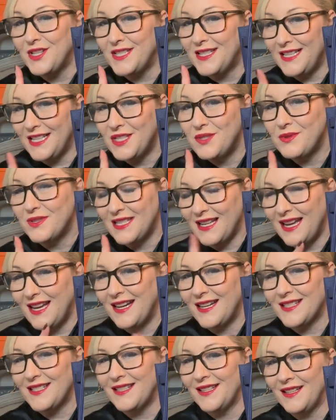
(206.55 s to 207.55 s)
This was
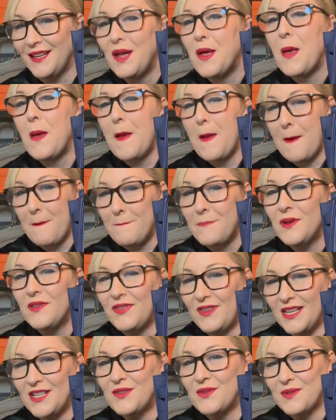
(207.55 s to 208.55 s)
harder, but
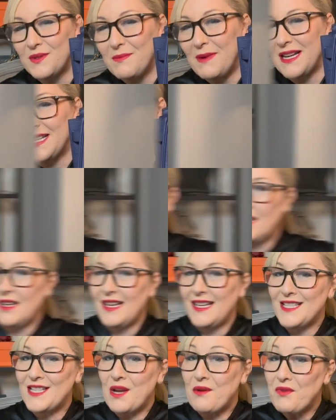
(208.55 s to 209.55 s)
this was my second choice.
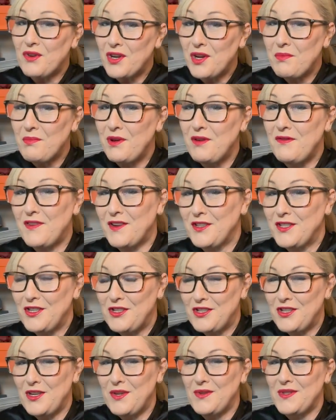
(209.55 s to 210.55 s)
So I'm going to move on to
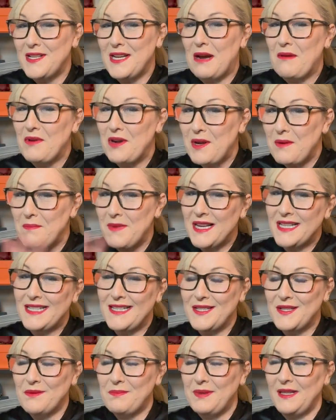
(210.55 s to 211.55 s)
shoes now. I'm going to mix
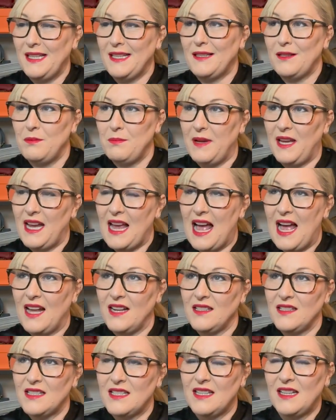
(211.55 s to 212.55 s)
this up a little bit.
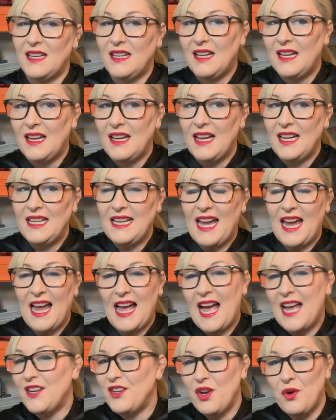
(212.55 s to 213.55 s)
And yeah,
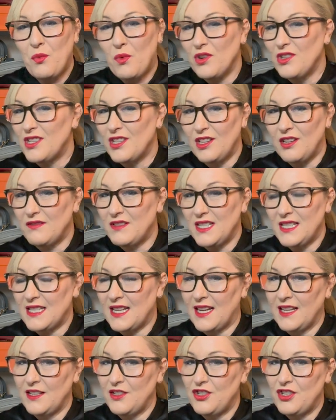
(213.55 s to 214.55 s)
I don't want a lot of
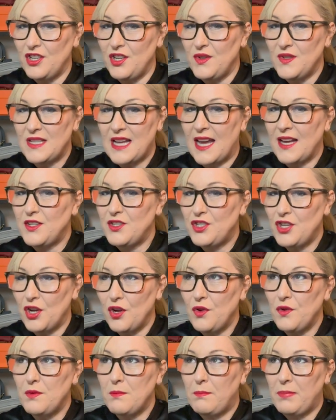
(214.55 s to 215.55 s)
designer shoes. I
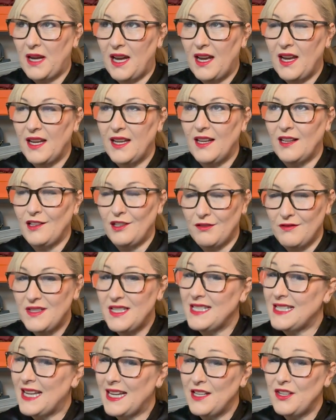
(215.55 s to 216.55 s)
don't buy a lot of
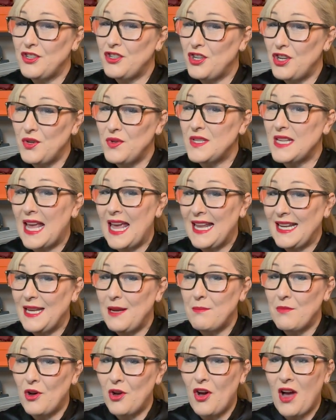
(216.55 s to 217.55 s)
designer shoes
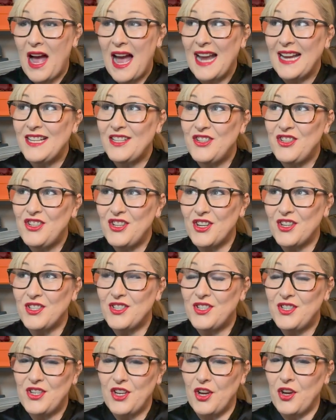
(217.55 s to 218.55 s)
anymore. I
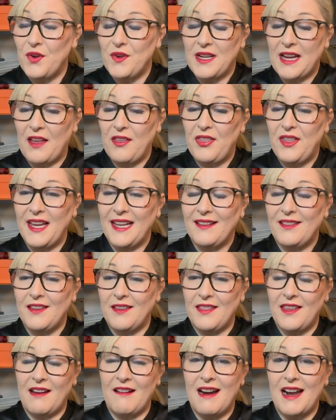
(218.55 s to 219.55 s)
just don't. I think that
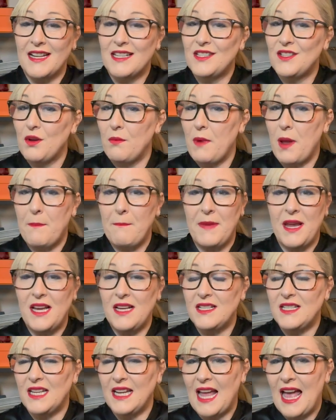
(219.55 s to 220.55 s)
there are some
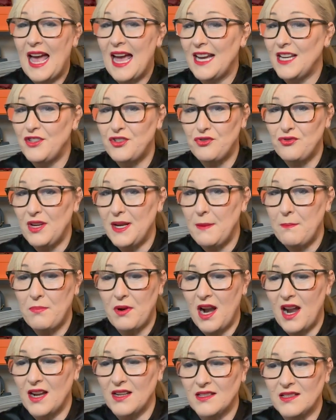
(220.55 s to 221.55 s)
amazing high street
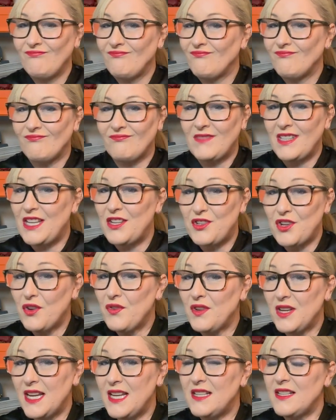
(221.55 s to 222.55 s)
brands. You don't
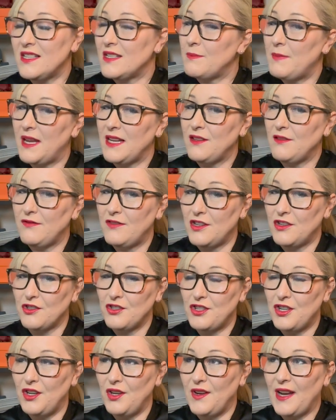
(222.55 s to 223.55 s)
need to spend a
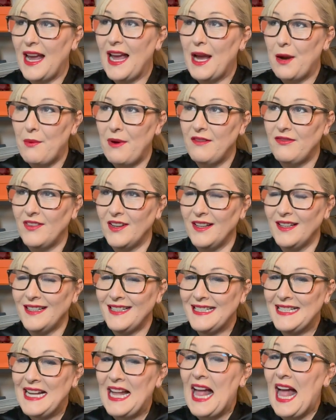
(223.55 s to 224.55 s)
fortune. However,
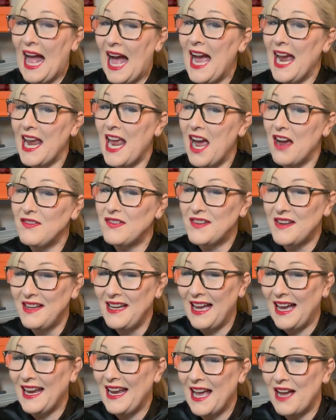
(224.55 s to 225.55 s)
I have
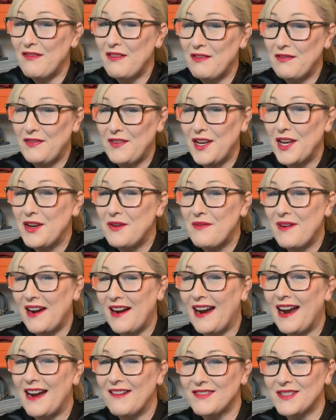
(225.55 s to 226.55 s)
a few where I
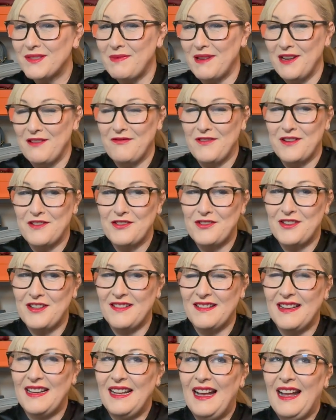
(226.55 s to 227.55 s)
have spent a fortune,
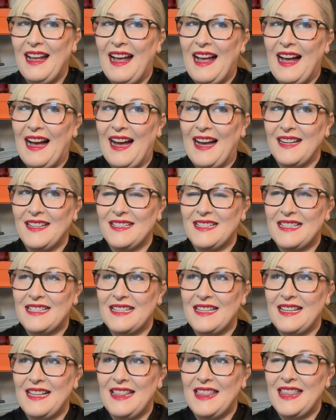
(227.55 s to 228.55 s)
and
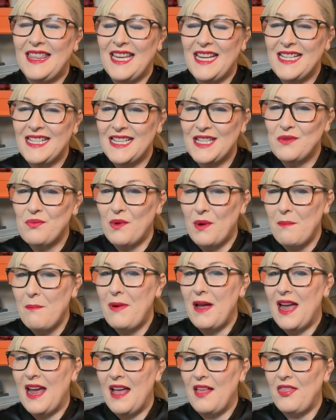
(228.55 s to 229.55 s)
this is one
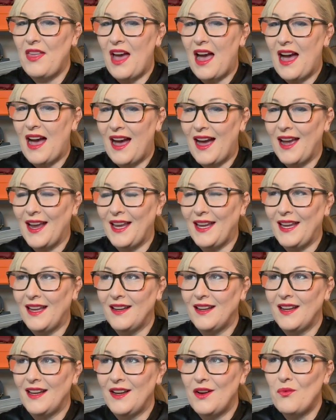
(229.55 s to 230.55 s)
pair that I
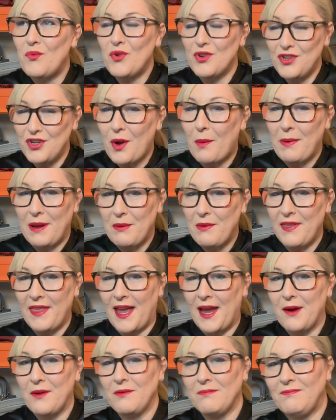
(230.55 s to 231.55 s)
would not be
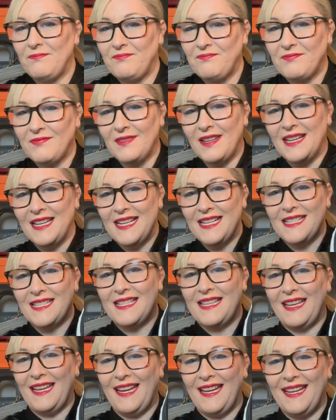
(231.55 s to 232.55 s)
without, and it's
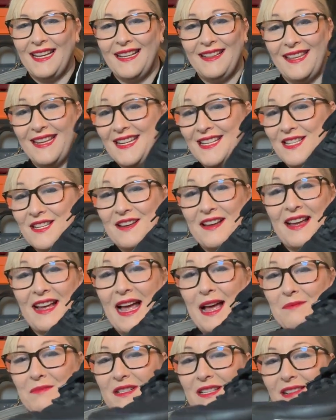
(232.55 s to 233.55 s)
these are
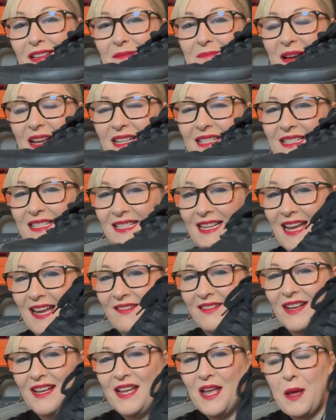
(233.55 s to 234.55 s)
absolutely battered now,
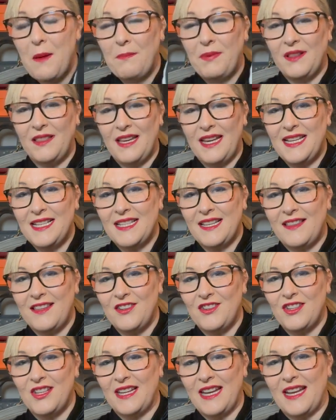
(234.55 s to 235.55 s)
but these are the
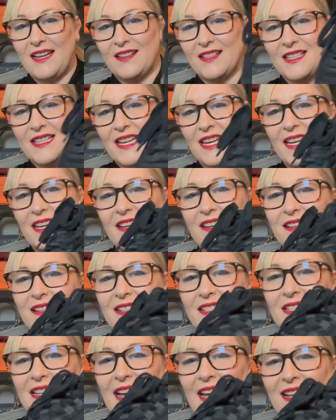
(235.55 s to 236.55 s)
Chanel
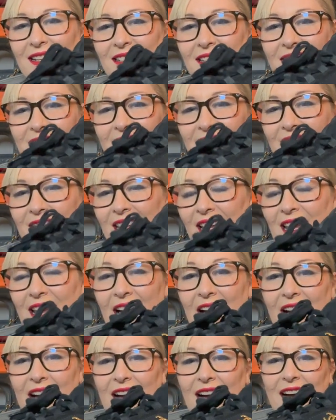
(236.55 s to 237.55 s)
sneakers, and
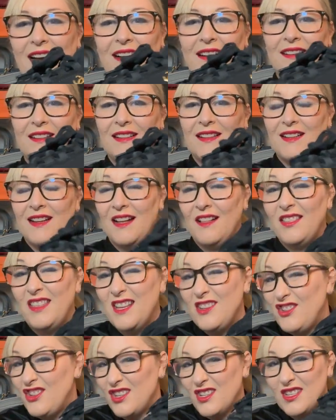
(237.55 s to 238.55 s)
they're
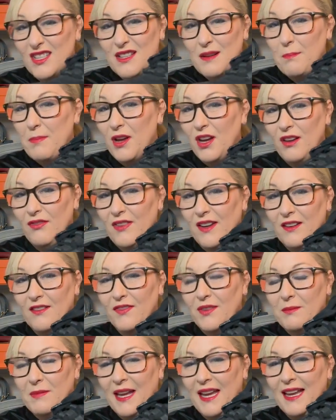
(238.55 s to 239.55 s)
just perfect for
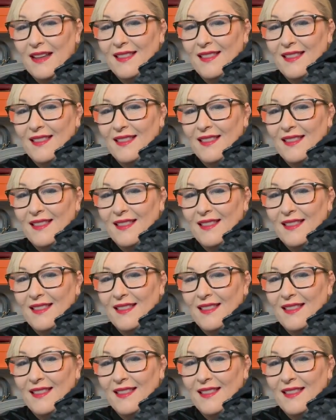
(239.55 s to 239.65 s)
me.